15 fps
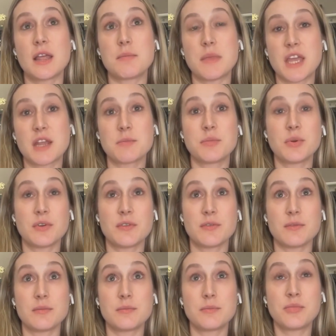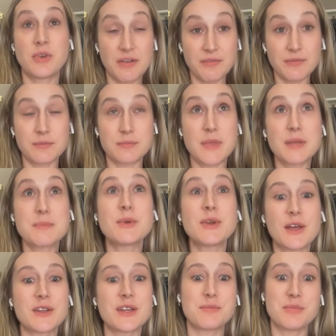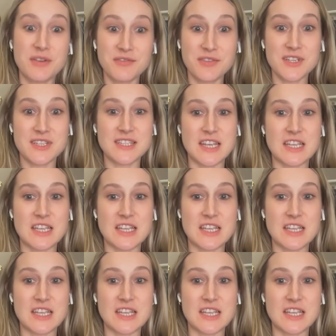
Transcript: a Mand modality preference